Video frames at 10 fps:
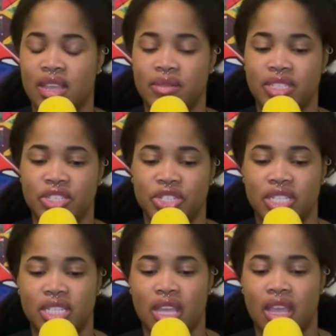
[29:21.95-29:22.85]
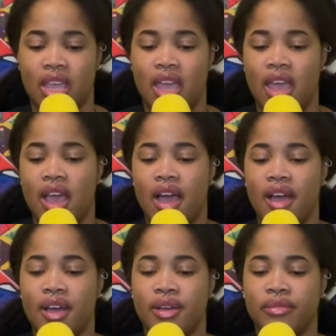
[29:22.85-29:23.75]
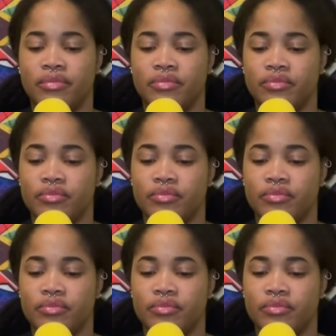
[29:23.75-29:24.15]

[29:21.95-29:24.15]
was interesting. Um,